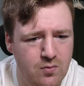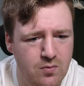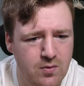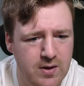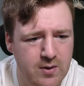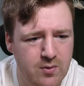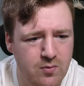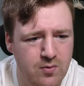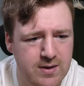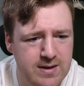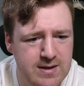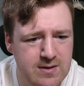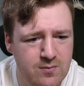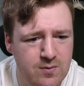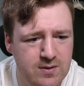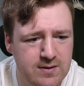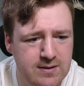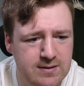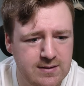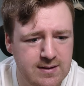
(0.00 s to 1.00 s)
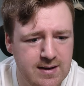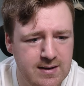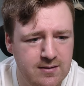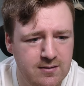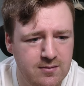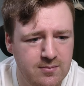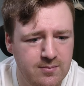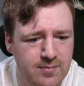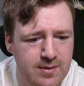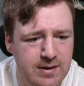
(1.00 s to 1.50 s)
like when he won the
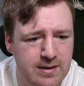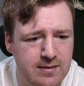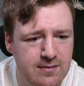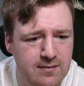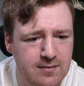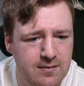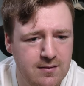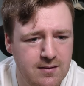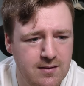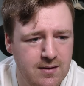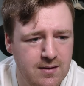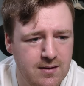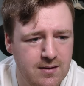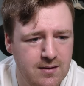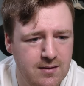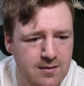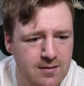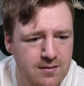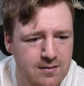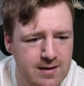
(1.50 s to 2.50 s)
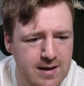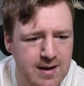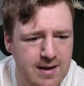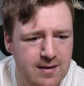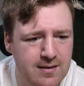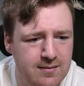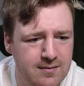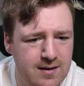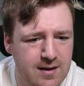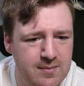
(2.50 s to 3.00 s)
title, but
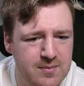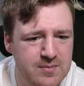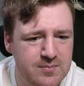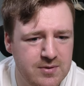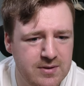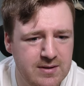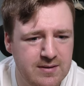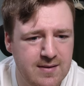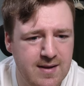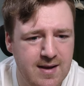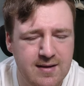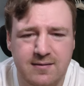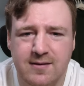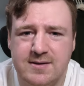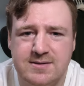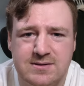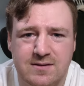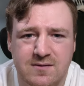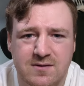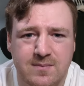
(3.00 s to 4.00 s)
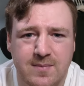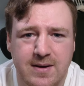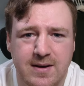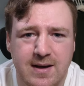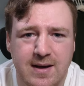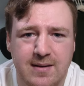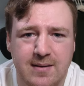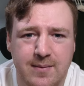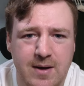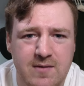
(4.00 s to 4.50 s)
yeah, I've been pretty lackluster with my,
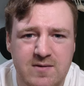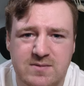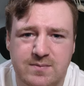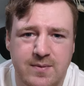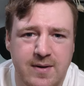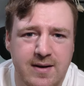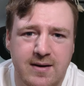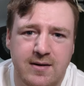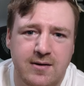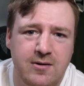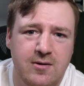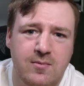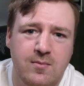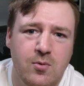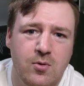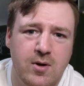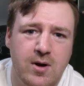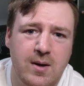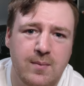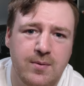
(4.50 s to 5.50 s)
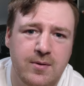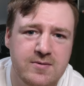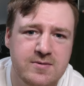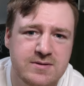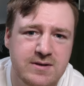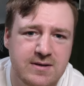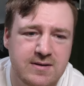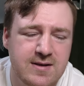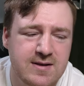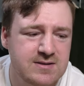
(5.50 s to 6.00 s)
I was planning to do more
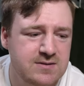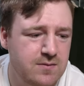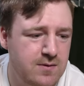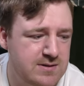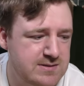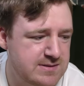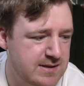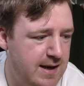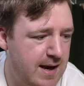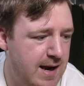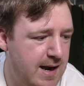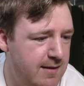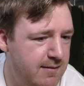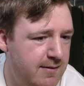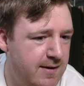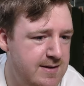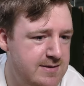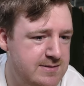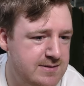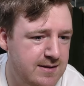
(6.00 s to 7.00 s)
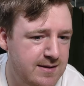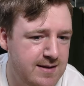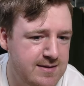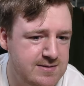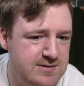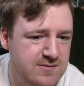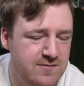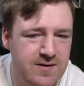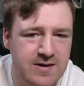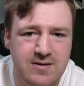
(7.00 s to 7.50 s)
uploads like this where it's like highlights and like
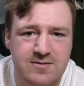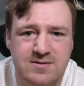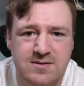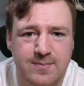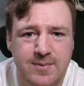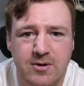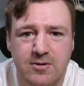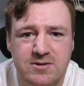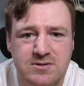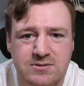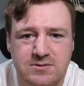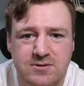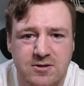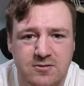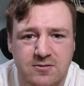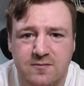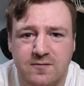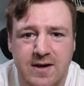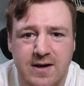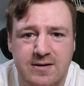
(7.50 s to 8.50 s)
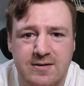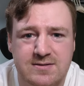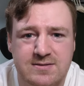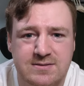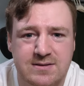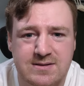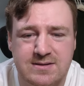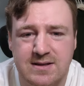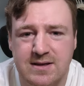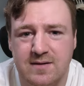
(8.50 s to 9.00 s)
just videos about certain
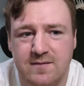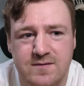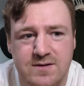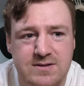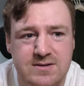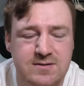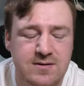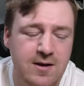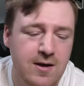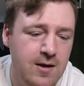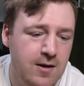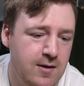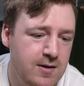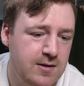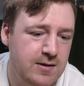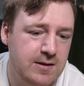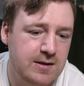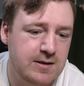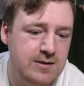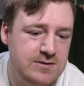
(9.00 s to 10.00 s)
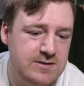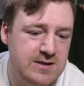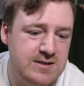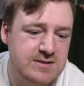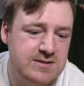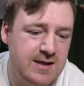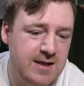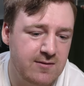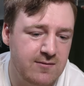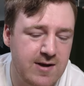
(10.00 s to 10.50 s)
fighters instead of
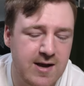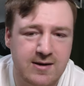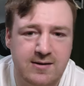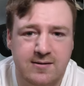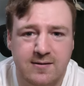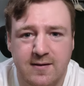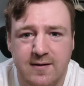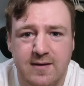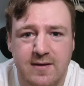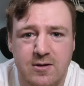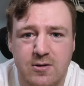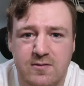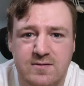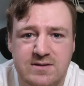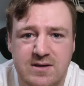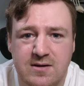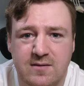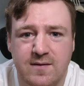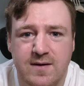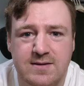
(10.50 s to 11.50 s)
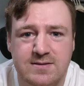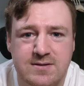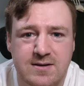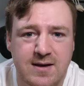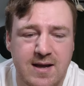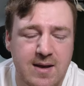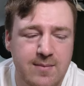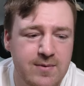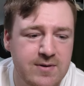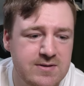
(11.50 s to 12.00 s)
just like reacting to like the UFC events
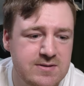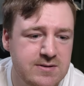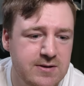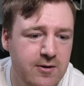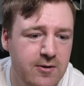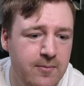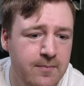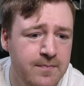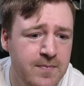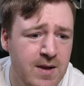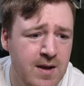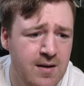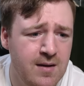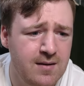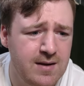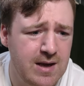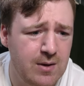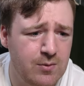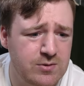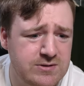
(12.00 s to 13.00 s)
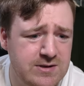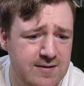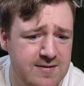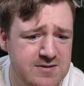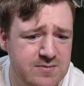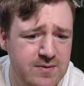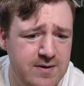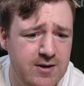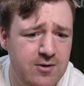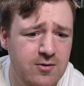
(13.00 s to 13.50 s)
that happened. So yeah, we'll check
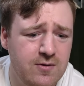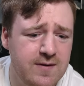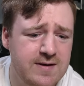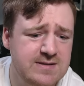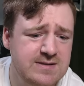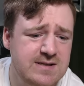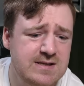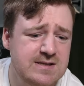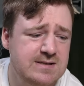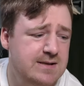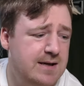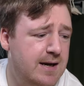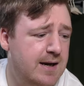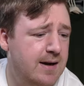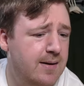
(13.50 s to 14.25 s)
this one out. This is